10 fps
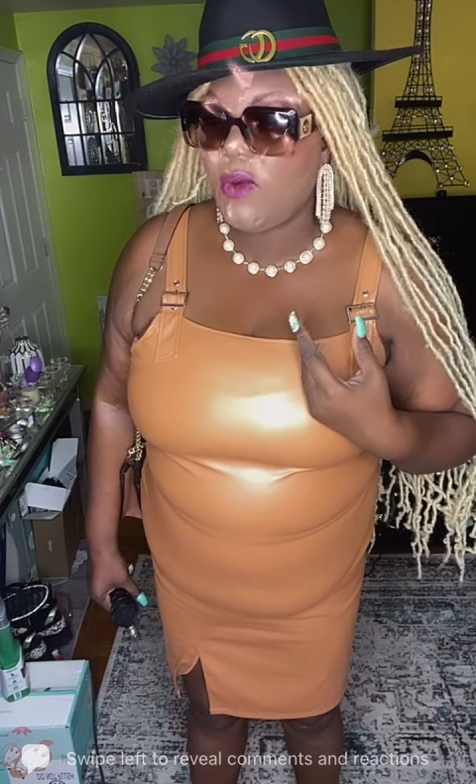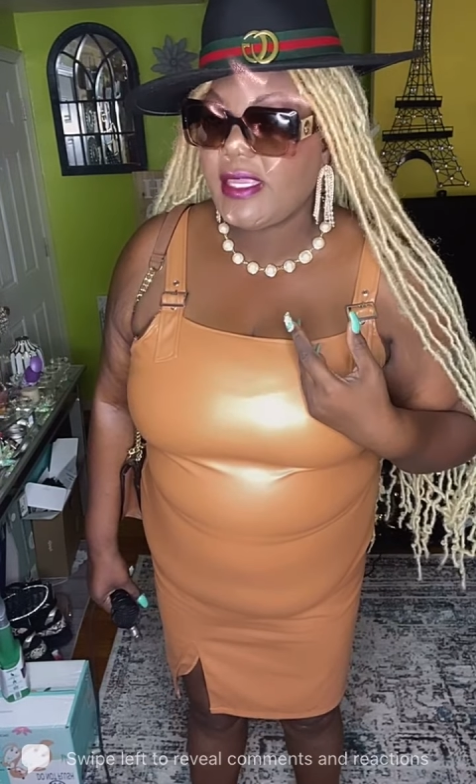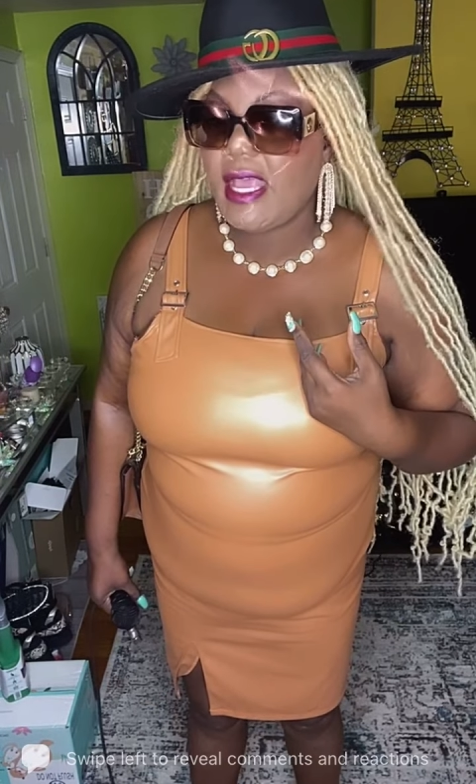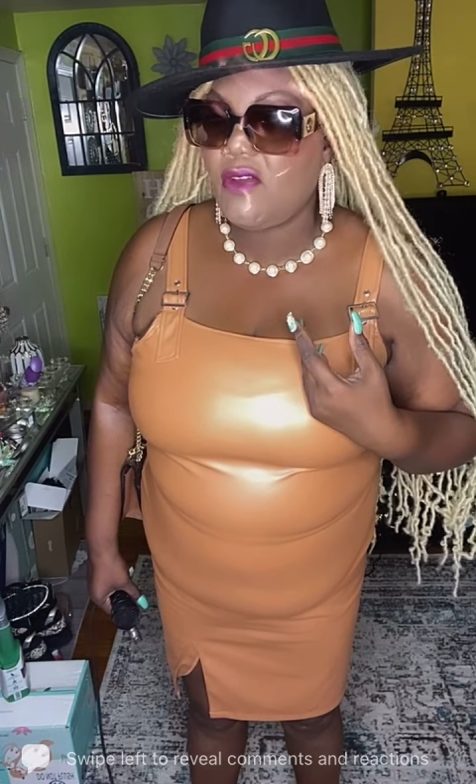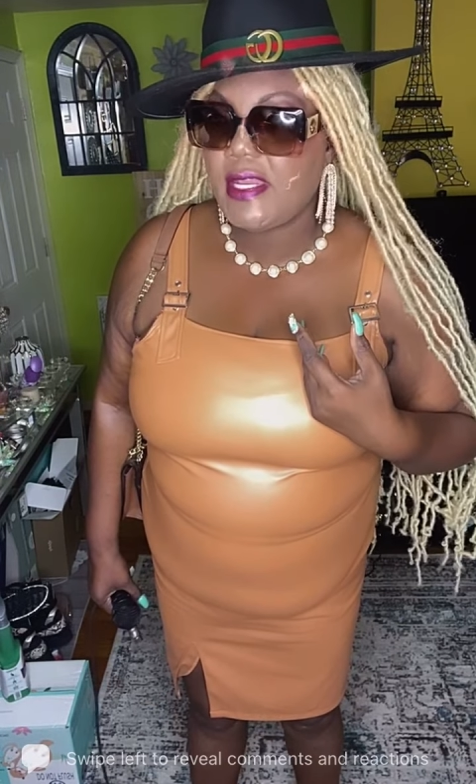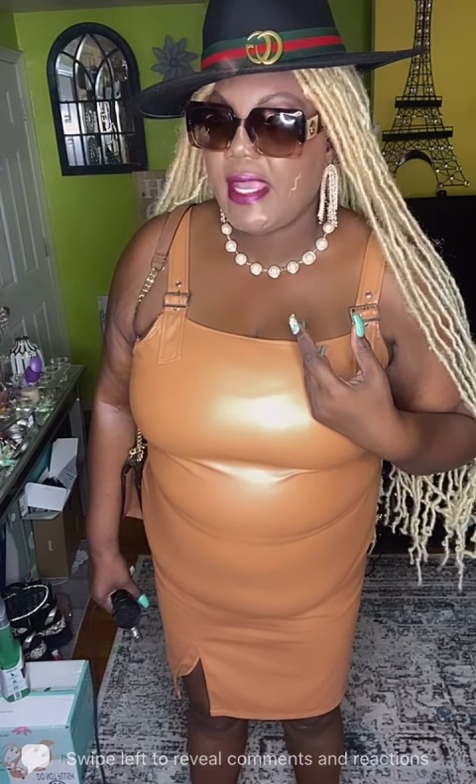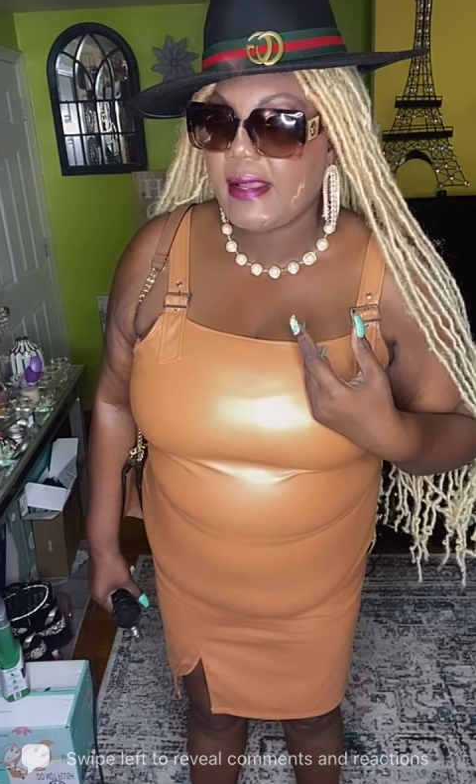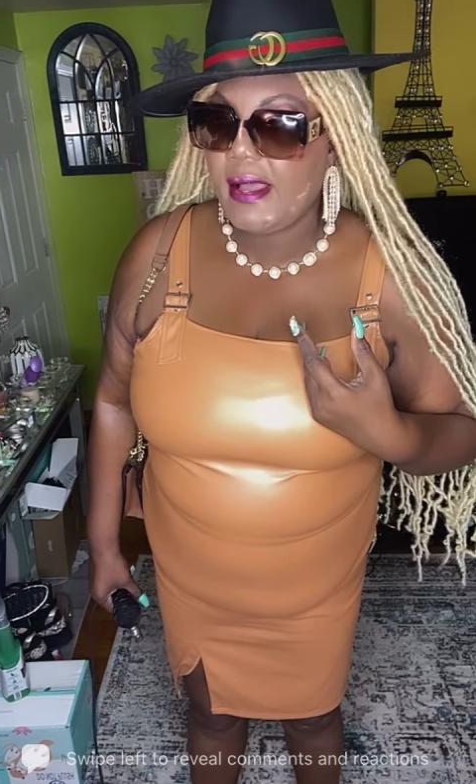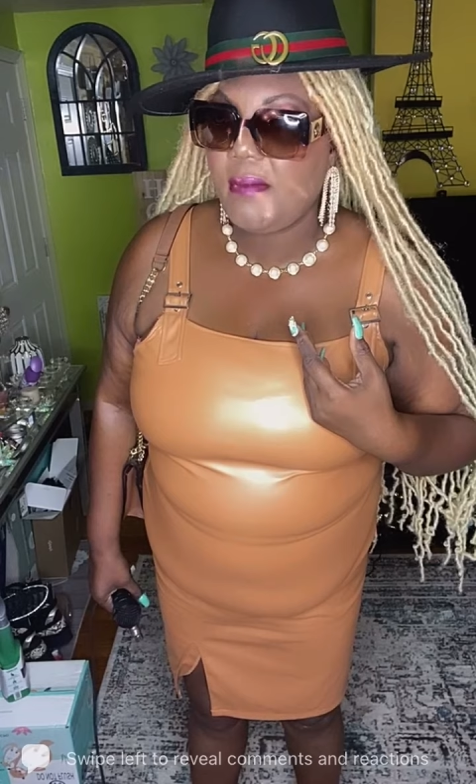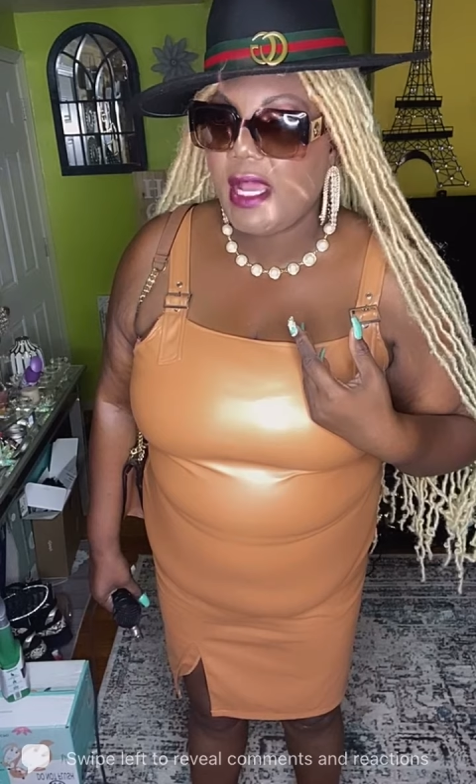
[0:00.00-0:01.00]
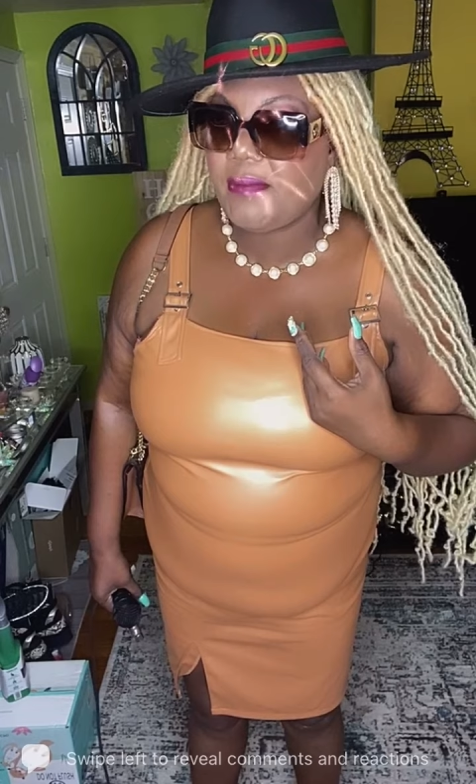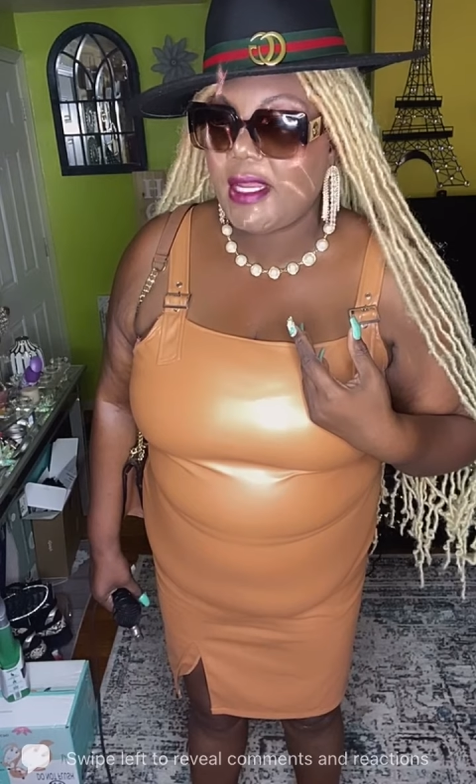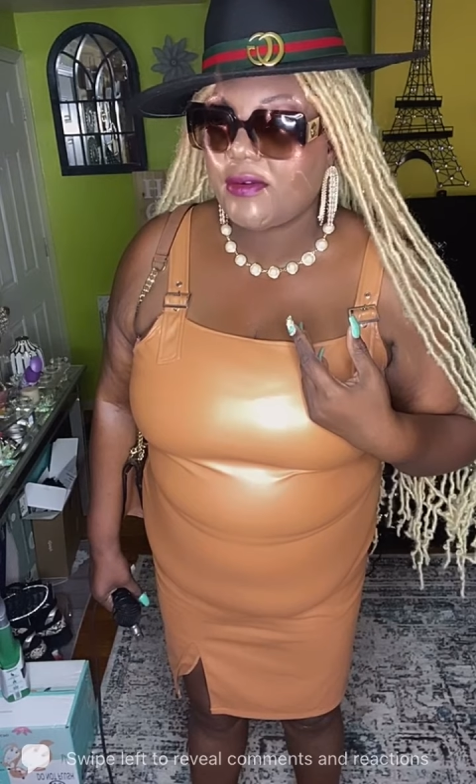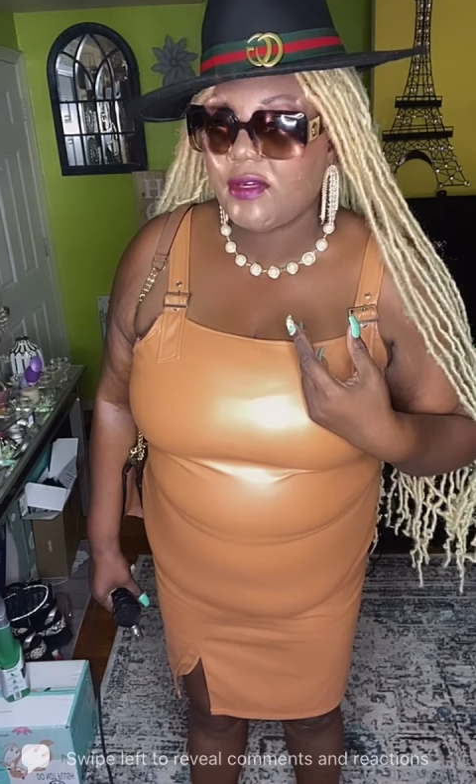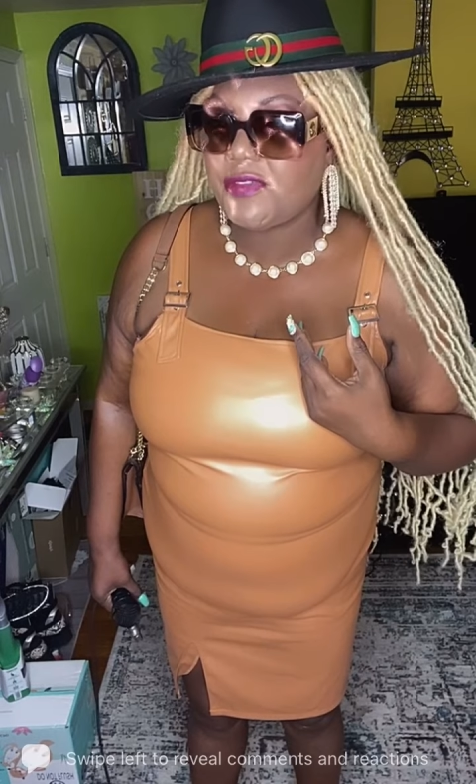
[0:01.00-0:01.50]
one girl over there call a bad
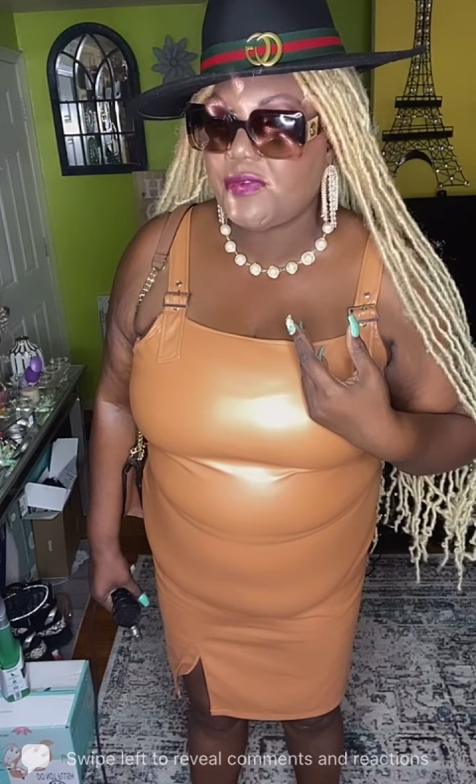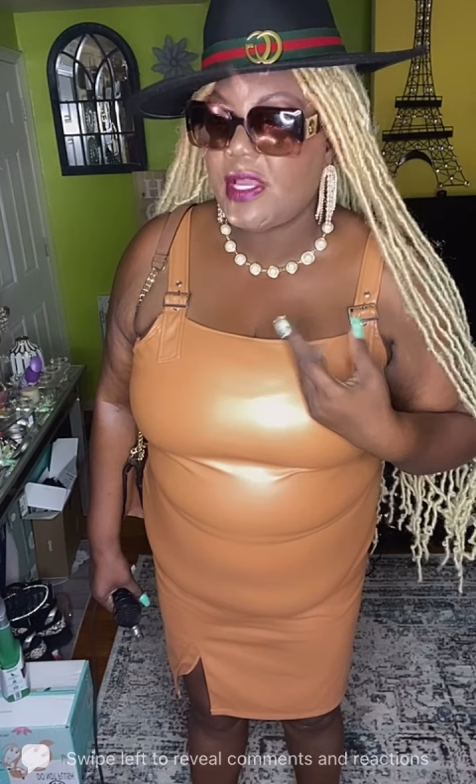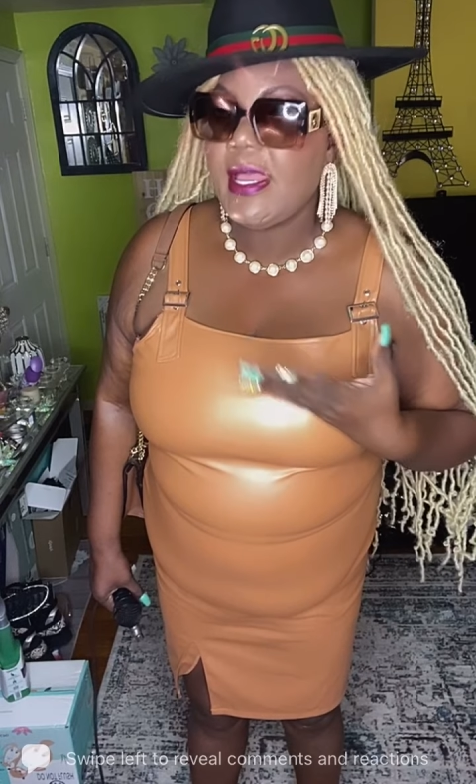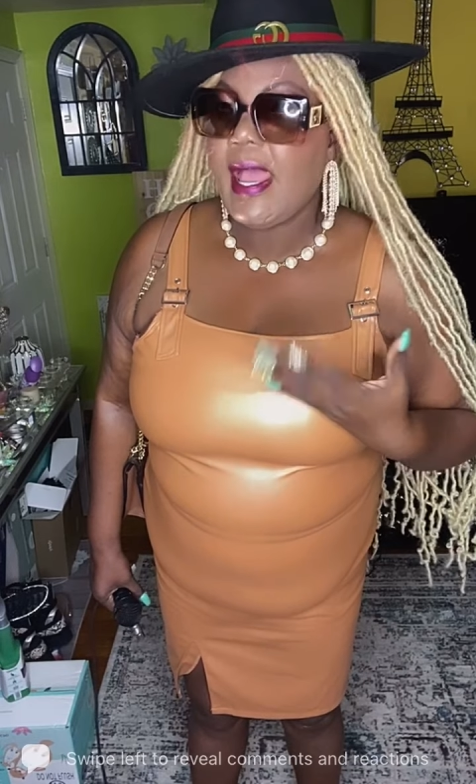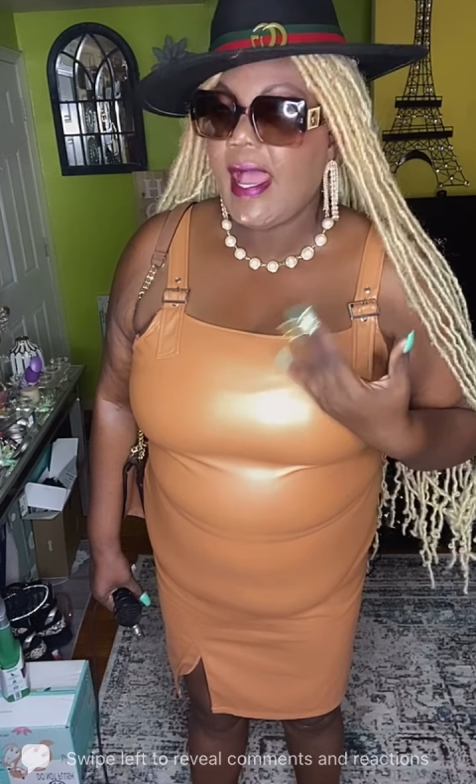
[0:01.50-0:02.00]
man and grudgeful